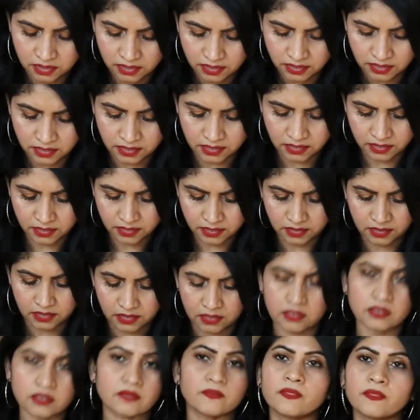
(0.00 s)

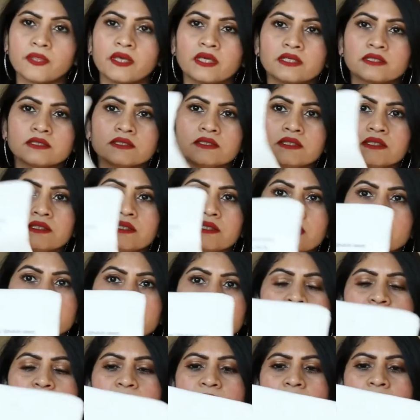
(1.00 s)
and there's the
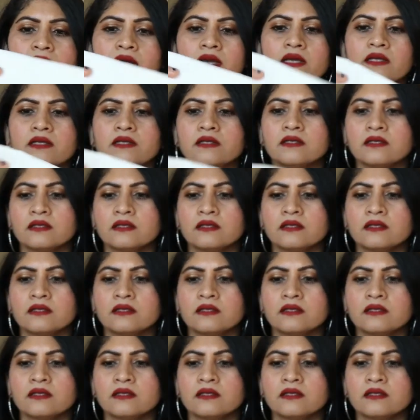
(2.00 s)
dust bag